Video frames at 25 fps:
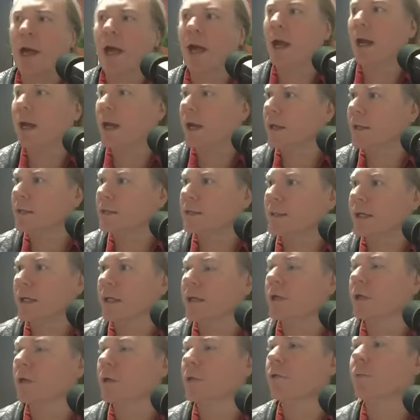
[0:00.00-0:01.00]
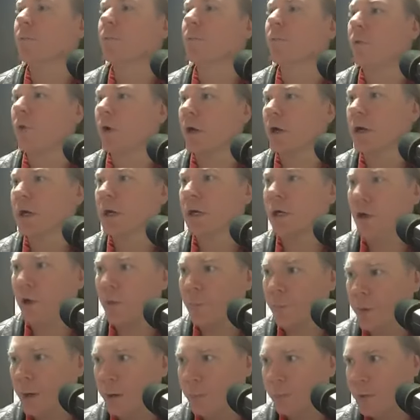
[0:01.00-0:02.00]
and I said, you know, the more you can
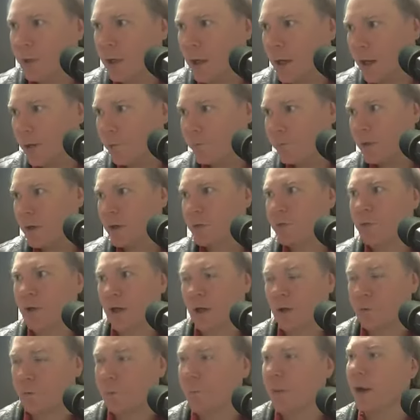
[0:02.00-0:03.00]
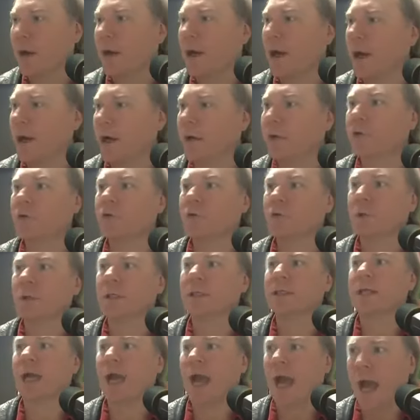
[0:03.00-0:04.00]
open up the offense, ask Mariota to
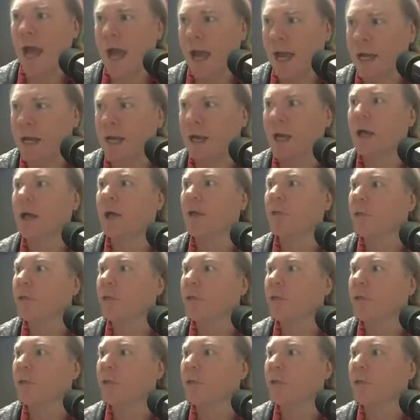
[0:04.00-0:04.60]
attack,